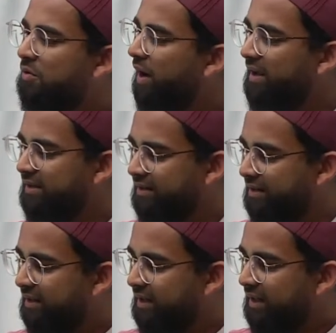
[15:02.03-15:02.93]
great
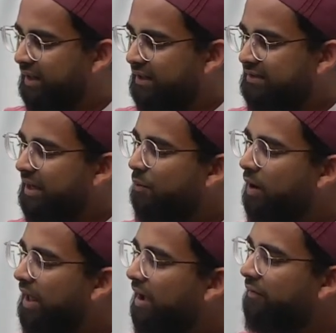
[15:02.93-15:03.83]
that
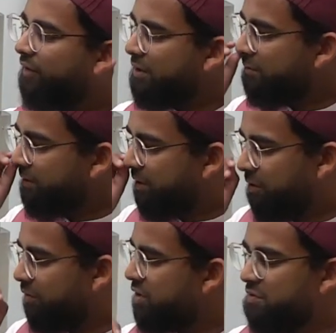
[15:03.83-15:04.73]
whatever you
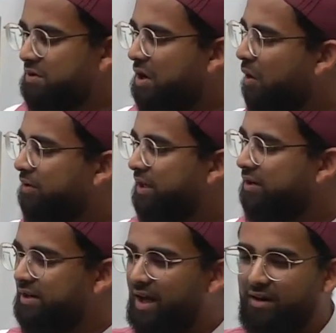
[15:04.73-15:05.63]
do, you know that
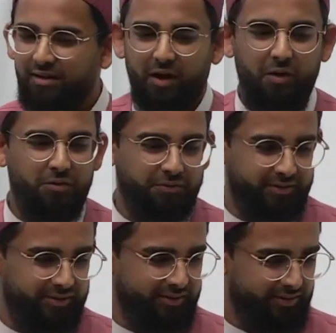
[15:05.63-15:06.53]
you're not
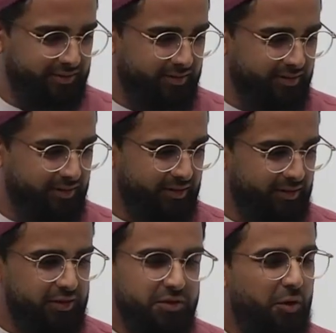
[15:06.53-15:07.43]
alone.
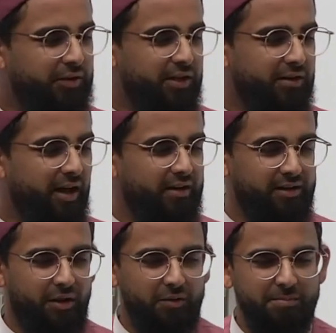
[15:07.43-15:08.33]
You know that you're not
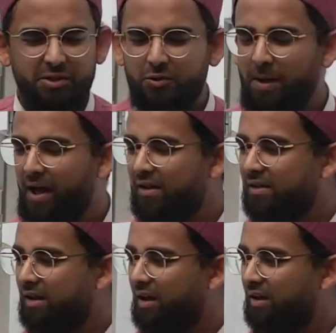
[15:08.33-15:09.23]
alone. I mean,
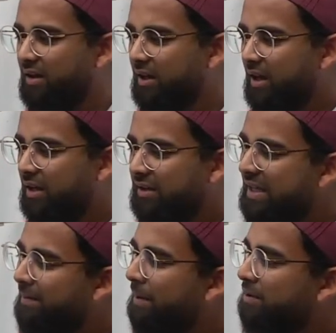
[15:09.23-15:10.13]
subhanAllah,
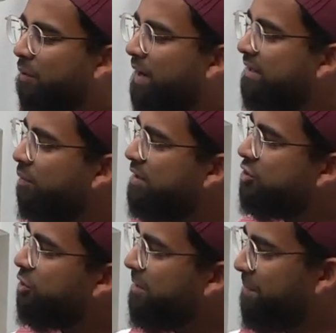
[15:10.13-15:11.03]
think about the way that we
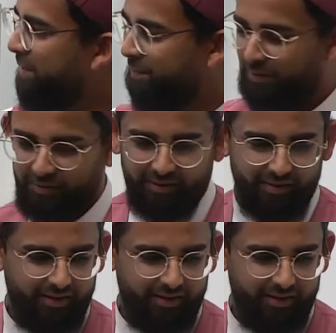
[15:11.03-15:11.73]
treat people.